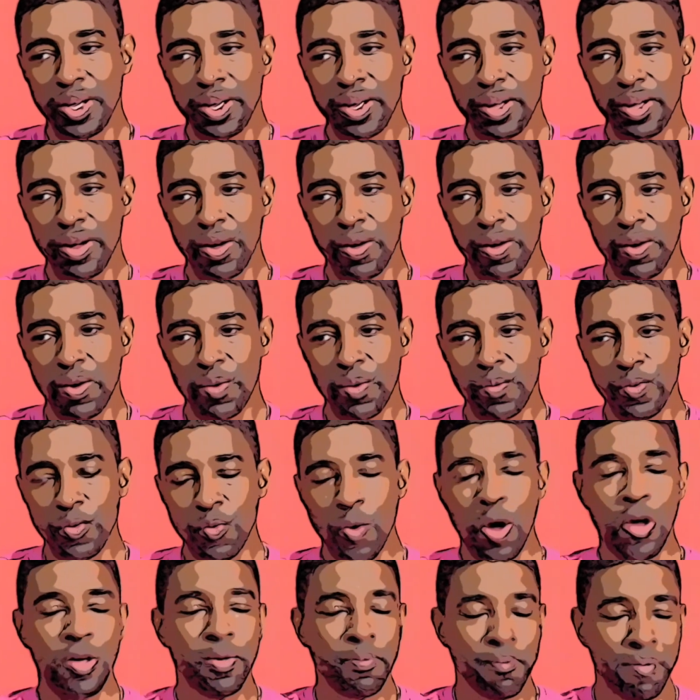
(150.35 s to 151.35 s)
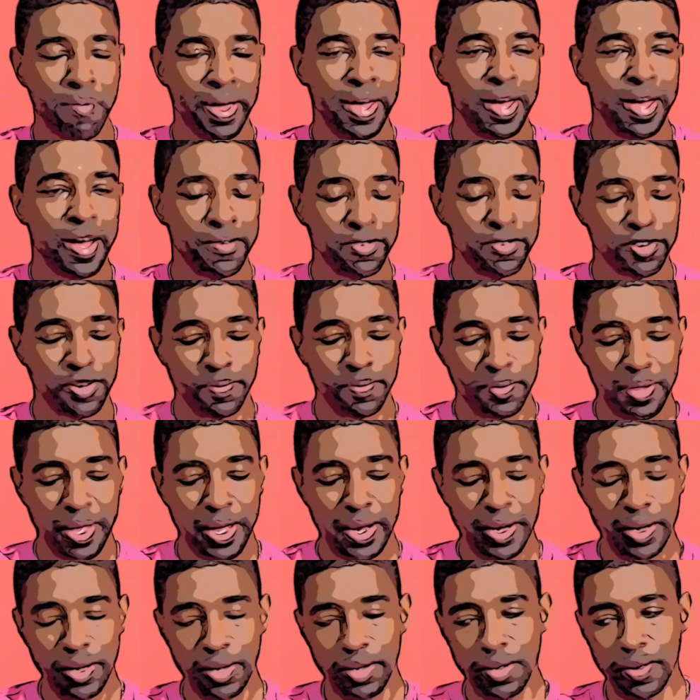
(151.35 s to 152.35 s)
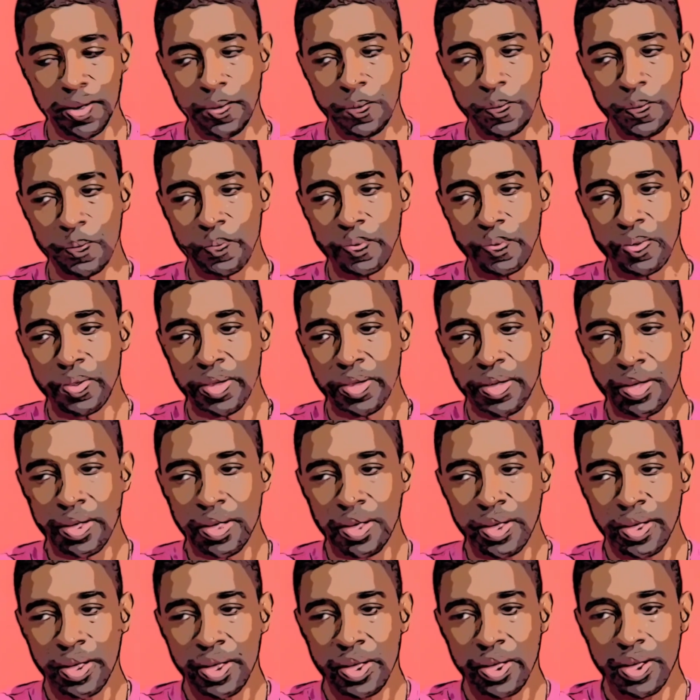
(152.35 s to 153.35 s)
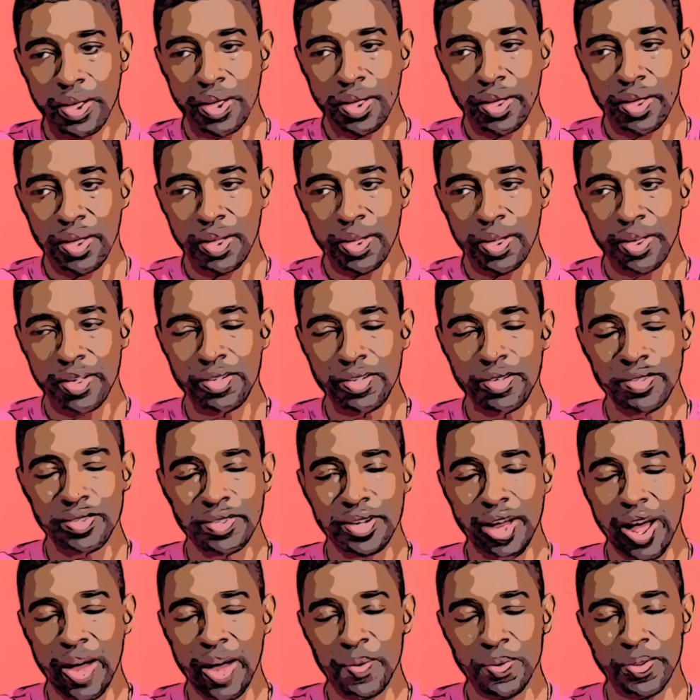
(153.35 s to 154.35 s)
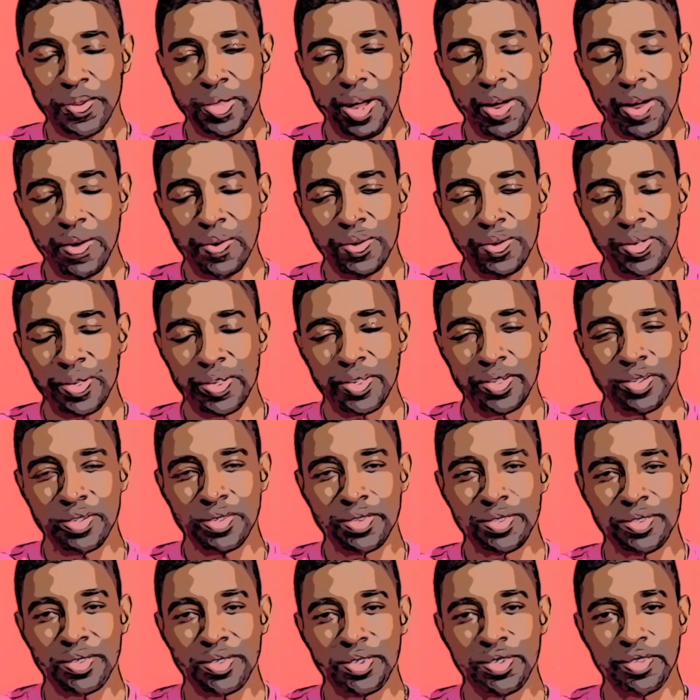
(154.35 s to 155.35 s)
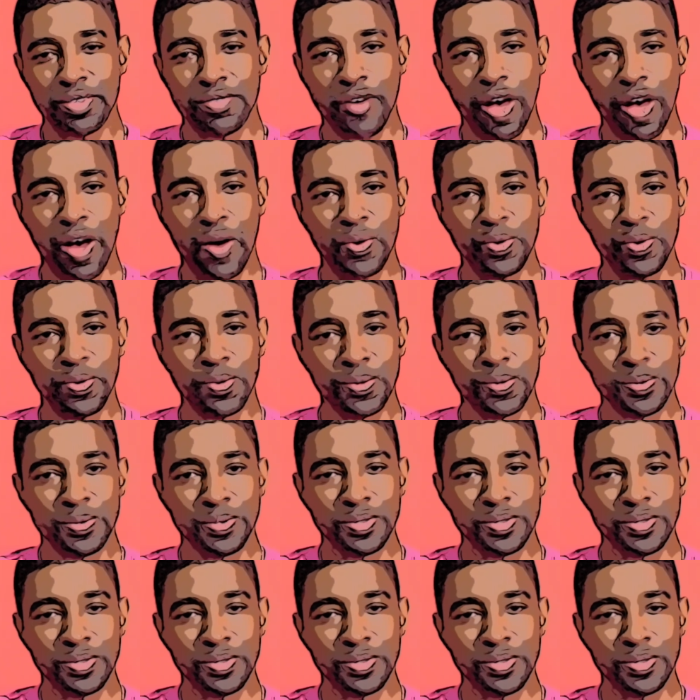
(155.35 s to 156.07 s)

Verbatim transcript: um, and while you may have some of that in him, he's not without his his values.